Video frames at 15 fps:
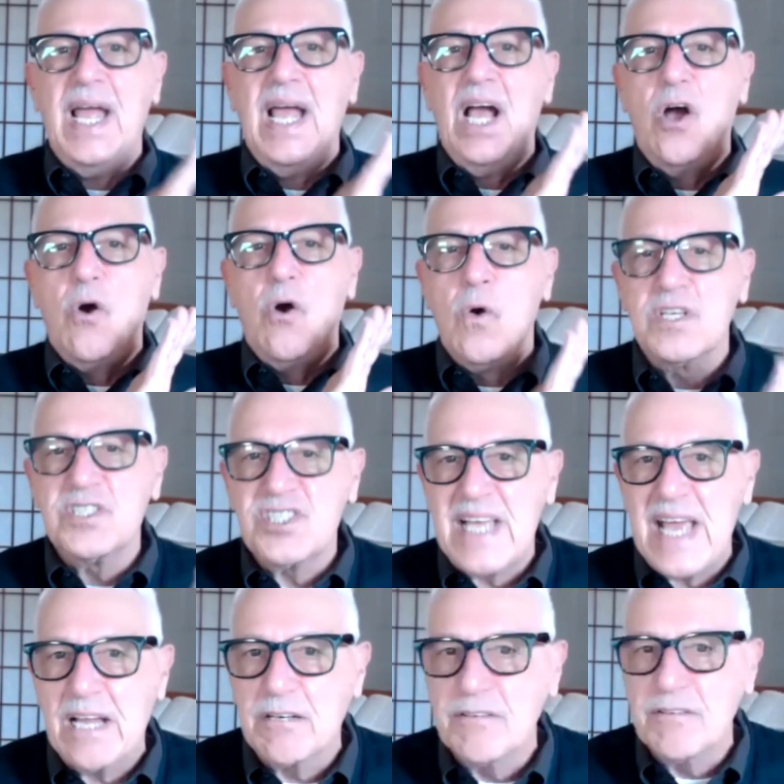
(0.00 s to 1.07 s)
or
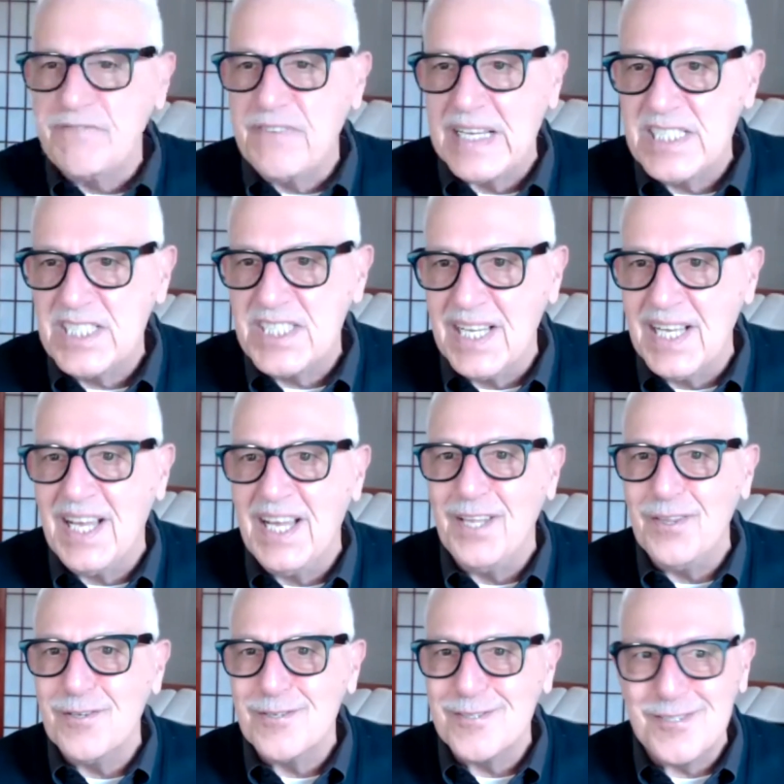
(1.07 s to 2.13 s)
sacrificing
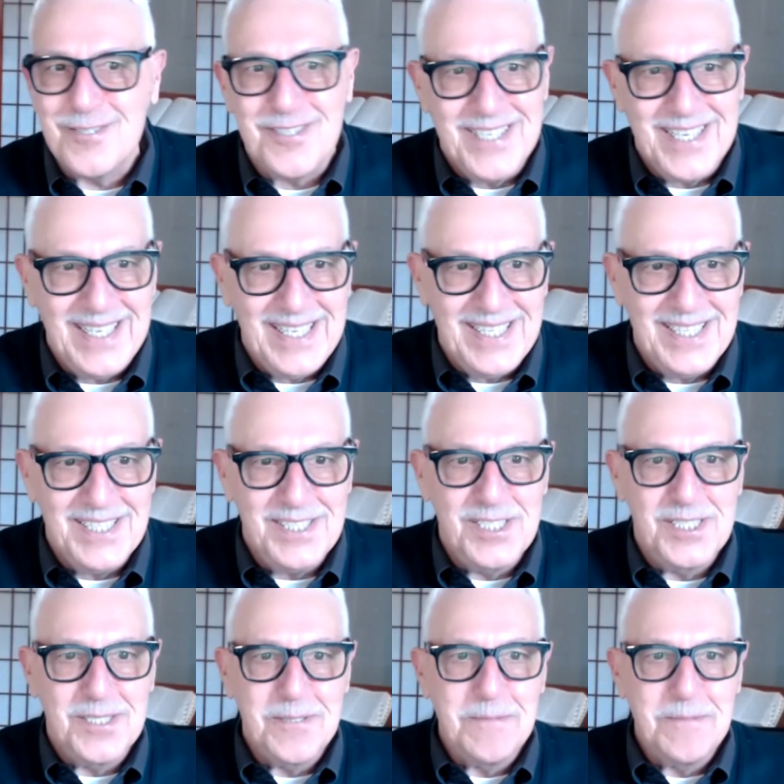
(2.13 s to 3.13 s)
others' needs.